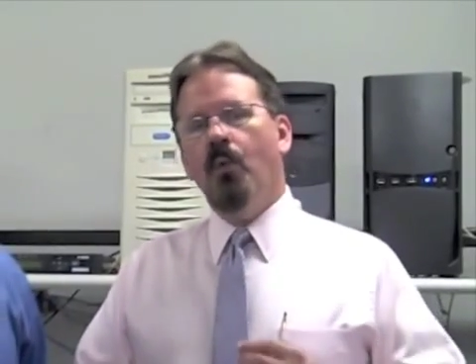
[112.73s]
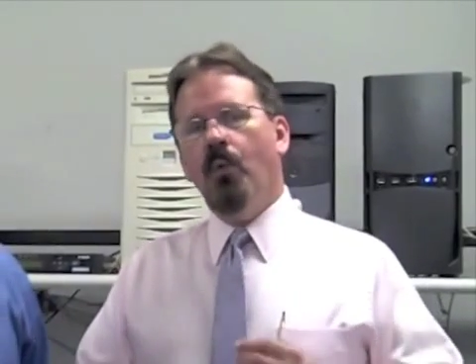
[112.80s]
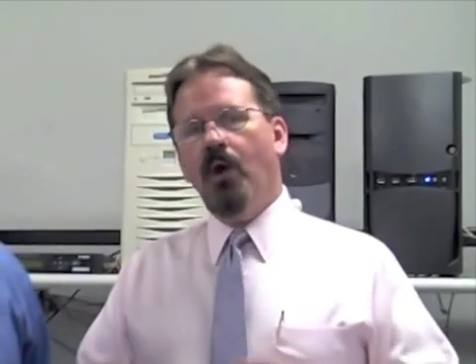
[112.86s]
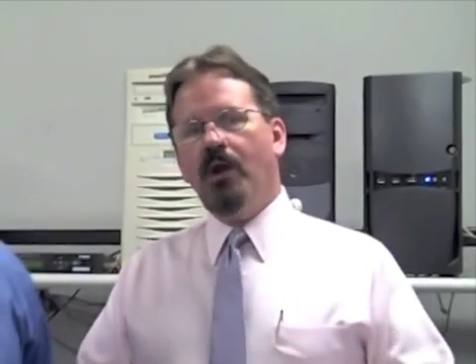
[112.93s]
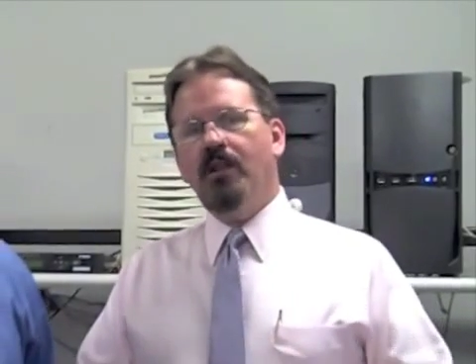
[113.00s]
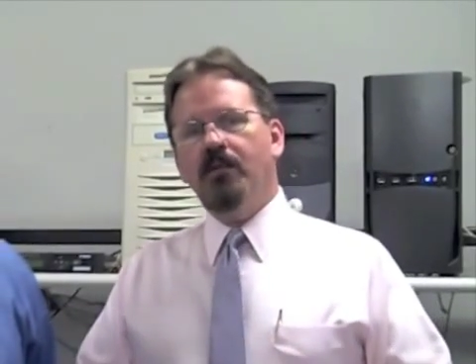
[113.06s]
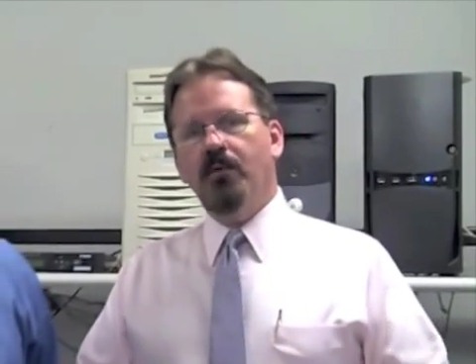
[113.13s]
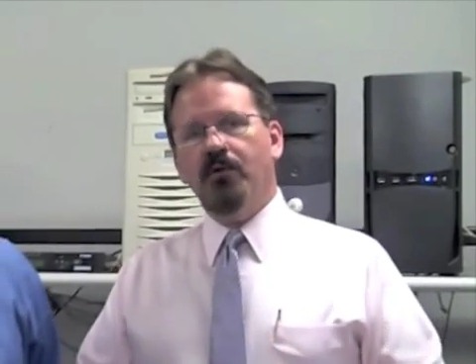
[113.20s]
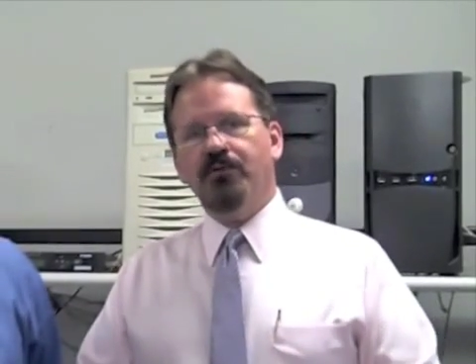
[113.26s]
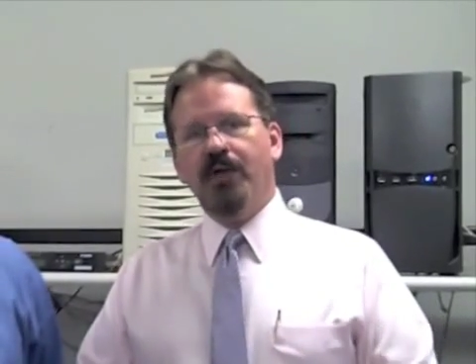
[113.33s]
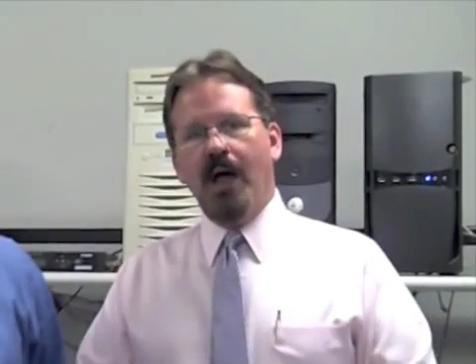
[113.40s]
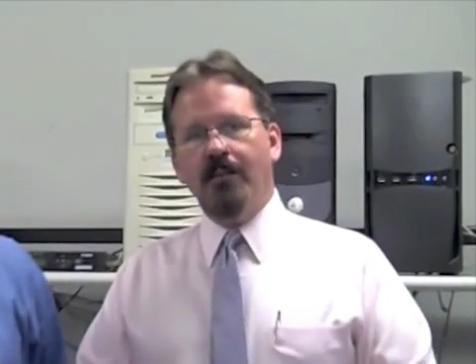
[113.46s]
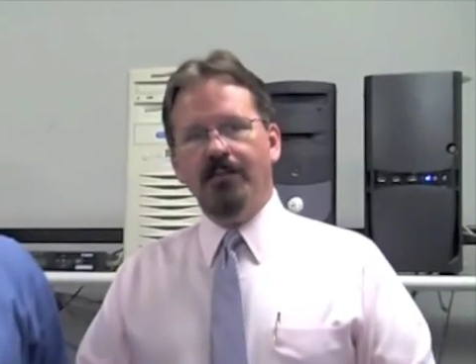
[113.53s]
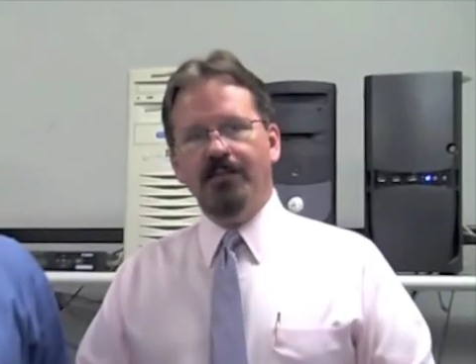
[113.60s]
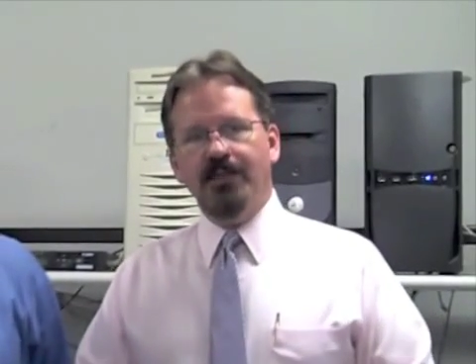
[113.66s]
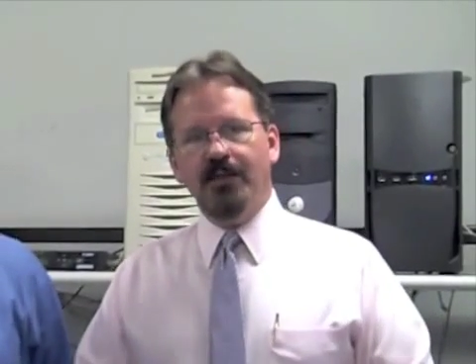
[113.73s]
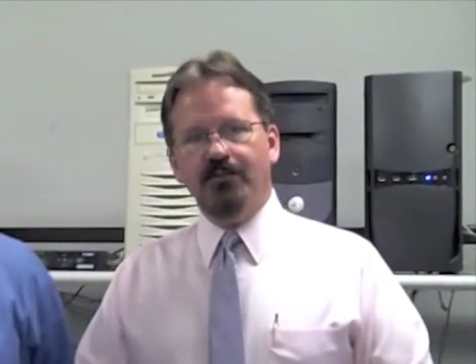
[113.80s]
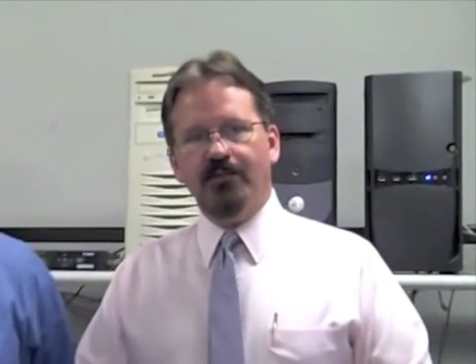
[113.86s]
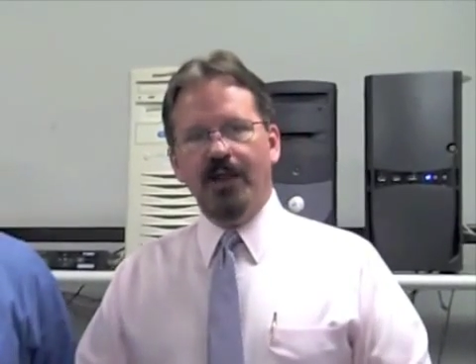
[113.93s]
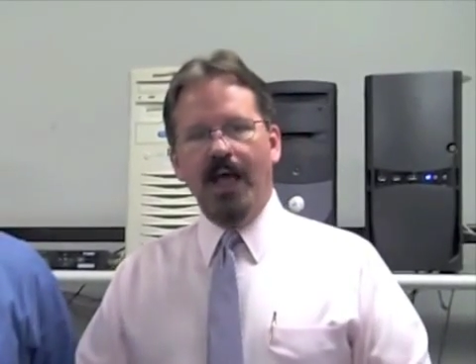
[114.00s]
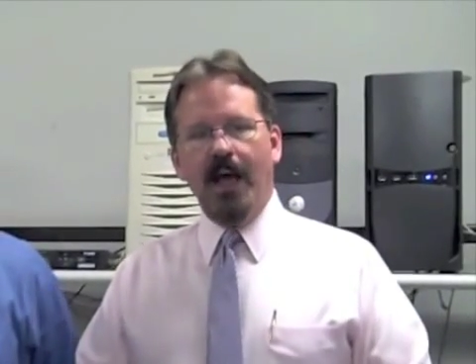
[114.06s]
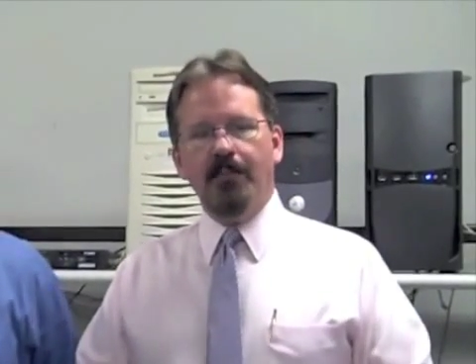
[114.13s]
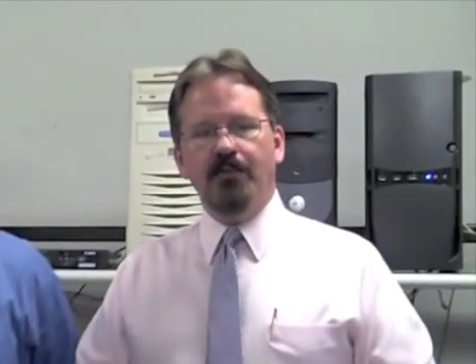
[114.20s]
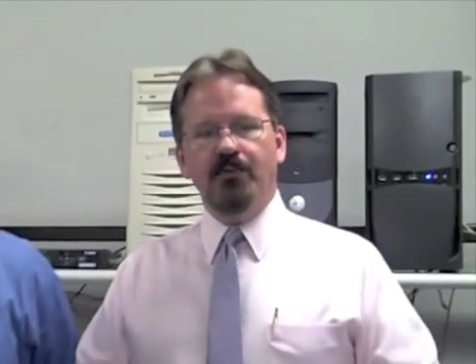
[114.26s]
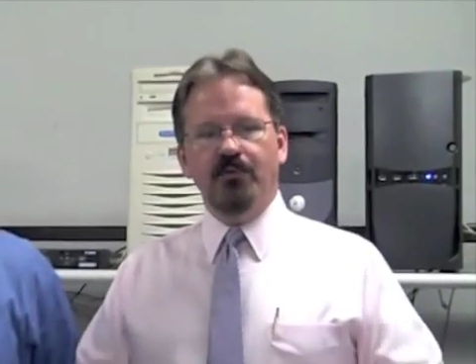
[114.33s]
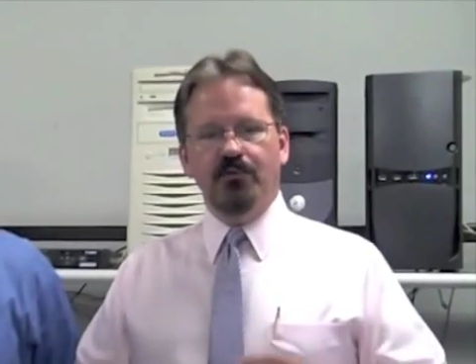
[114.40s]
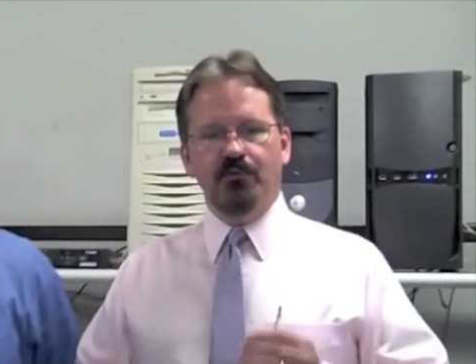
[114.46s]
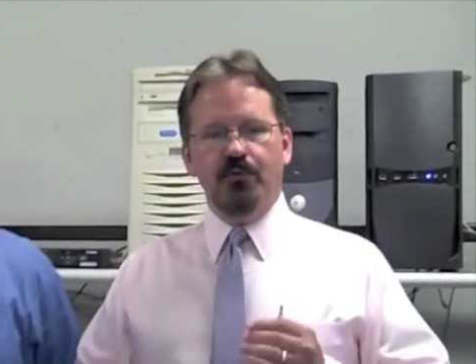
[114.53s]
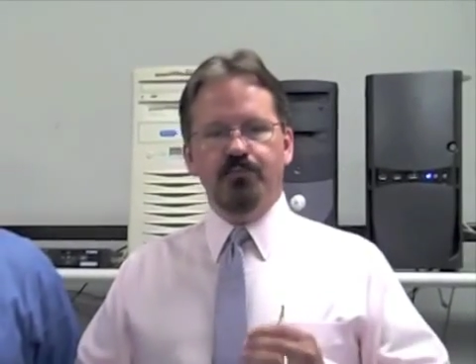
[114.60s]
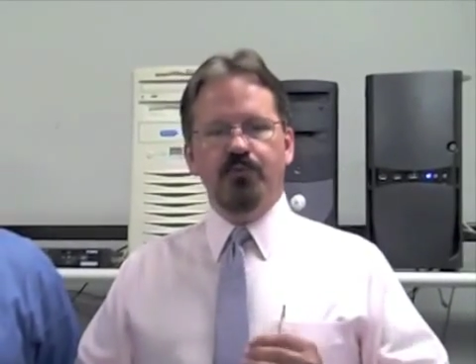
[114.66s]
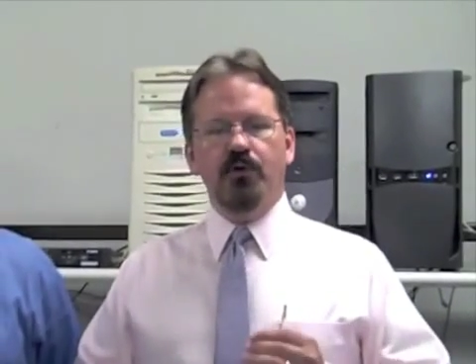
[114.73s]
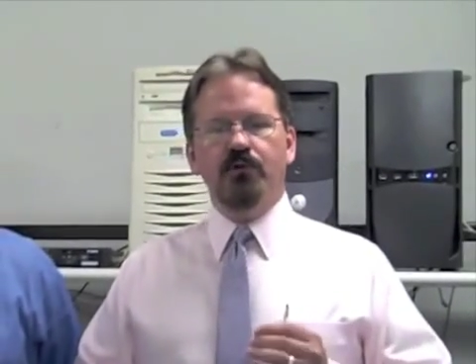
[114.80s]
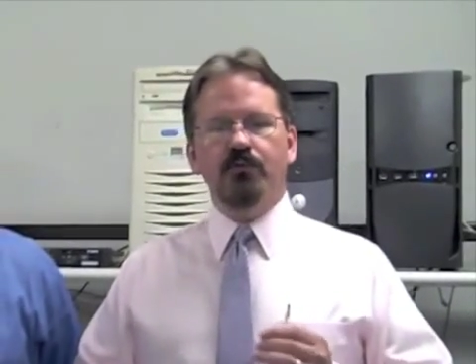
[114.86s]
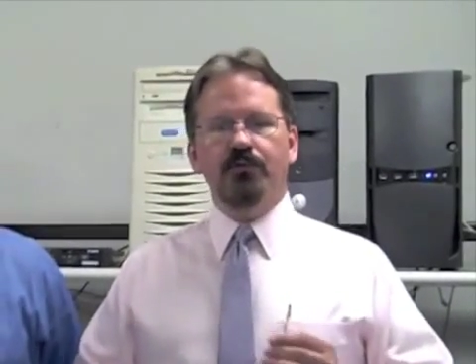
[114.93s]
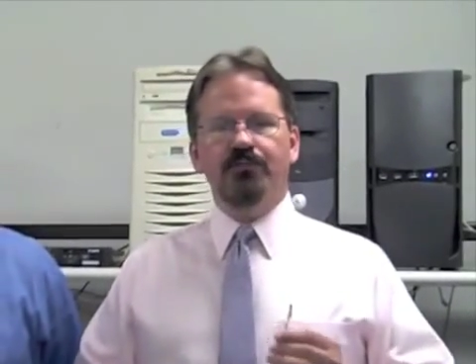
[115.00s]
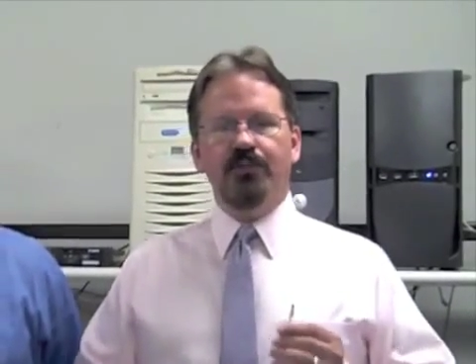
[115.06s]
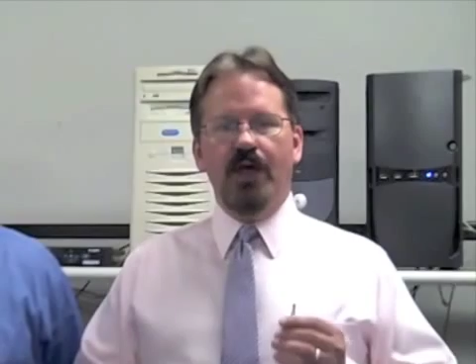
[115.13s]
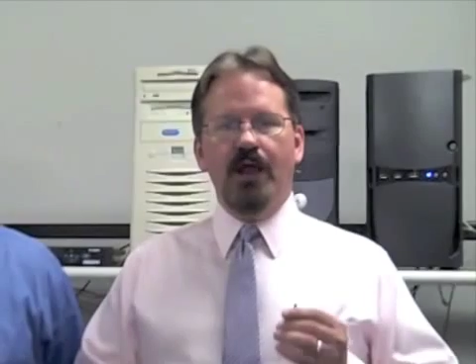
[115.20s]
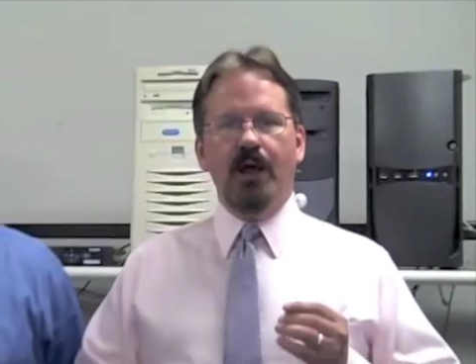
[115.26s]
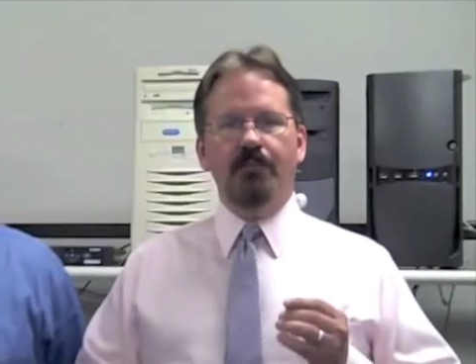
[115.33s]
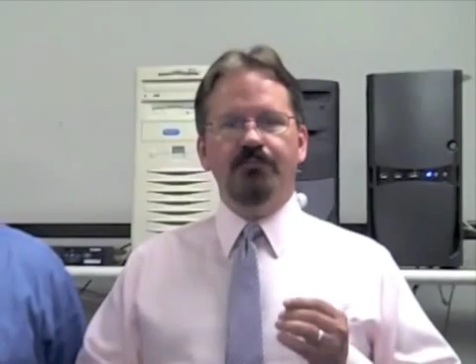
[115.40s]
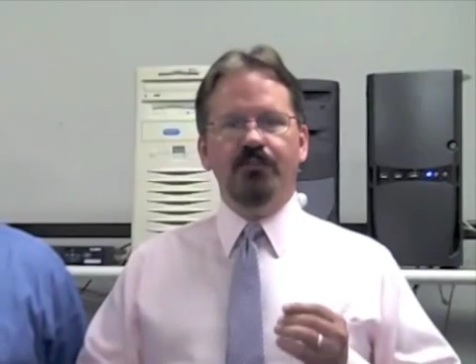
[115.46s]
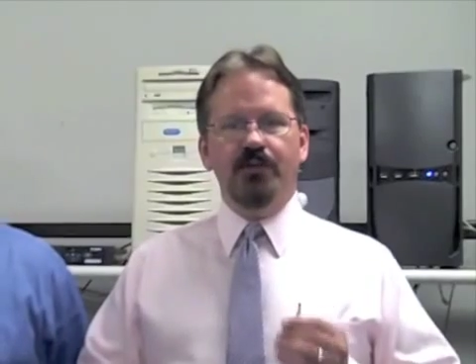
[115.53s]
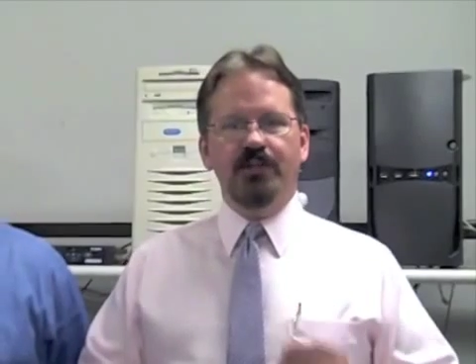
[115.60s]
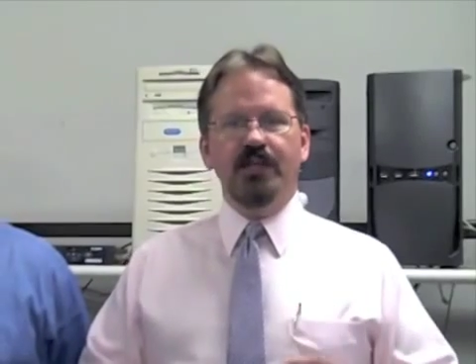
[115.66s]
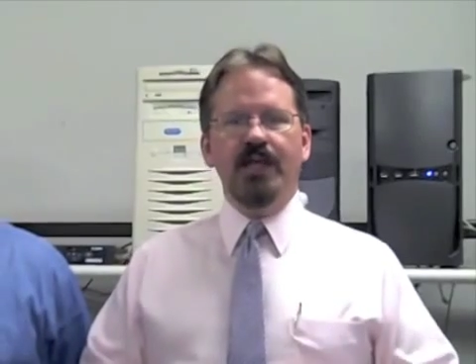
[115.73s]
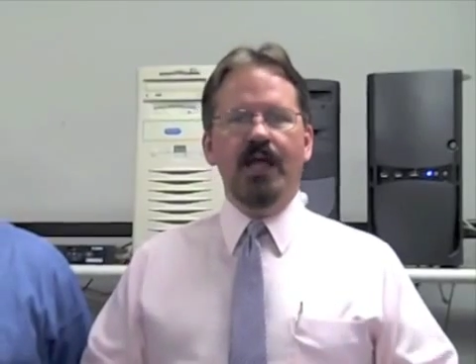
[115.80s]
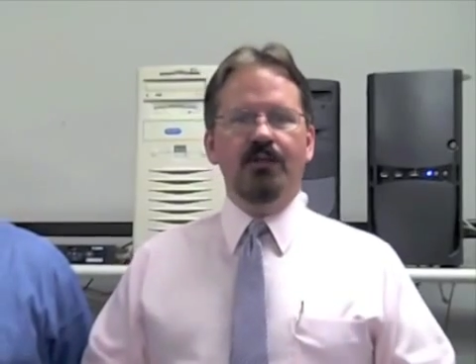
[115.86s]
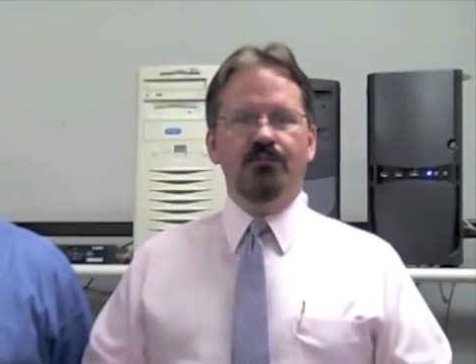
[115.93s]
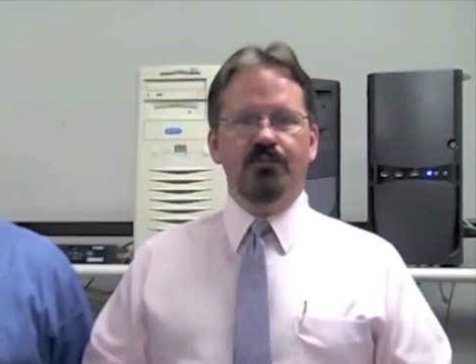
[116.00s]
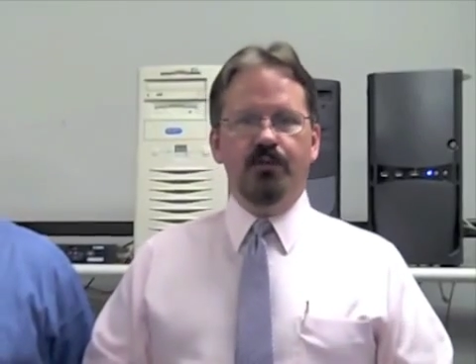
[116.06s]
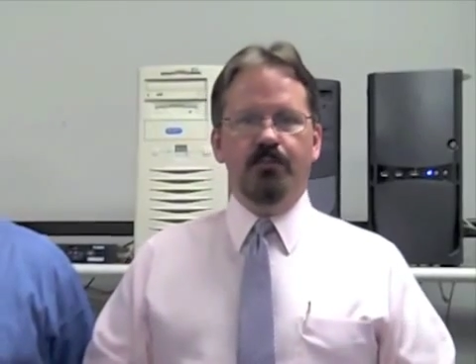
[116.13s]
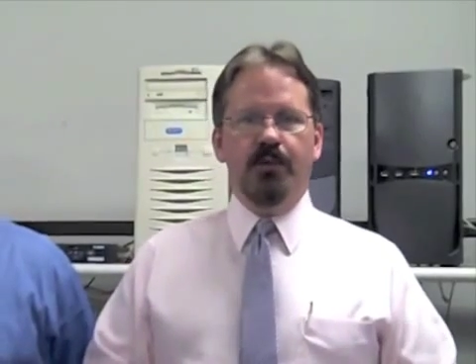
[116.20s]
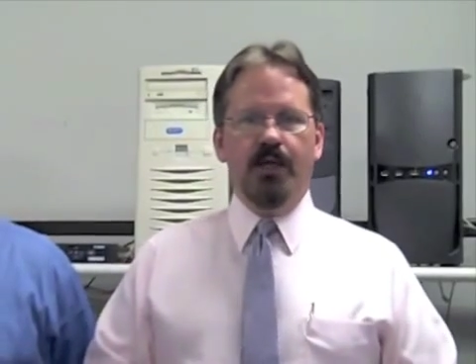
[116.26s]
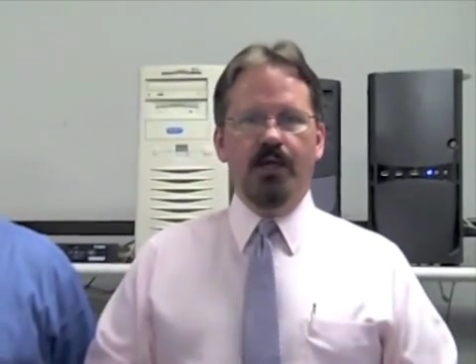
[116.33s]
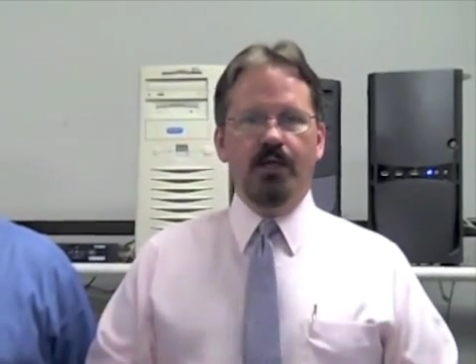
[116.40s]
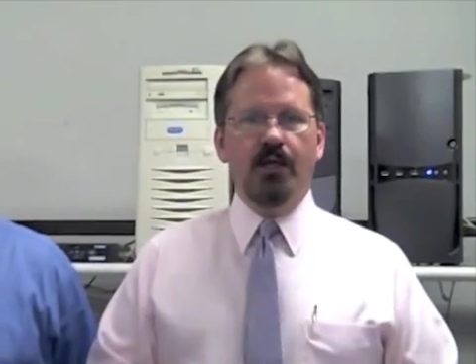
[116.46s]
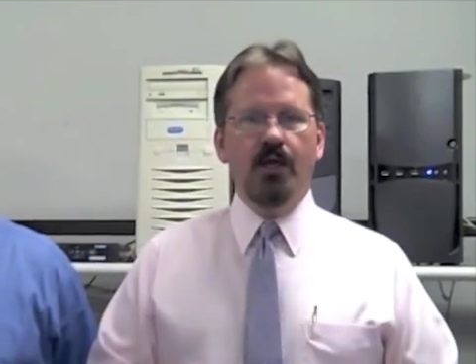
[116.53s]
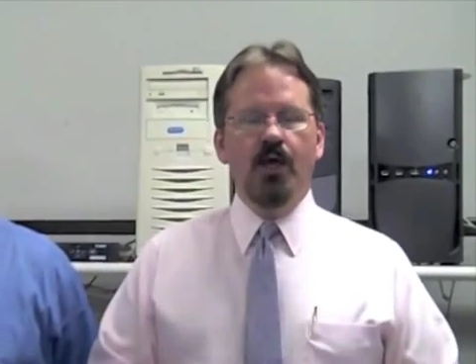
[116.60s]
one of the most common things that happens is your printer is set up for DHCP,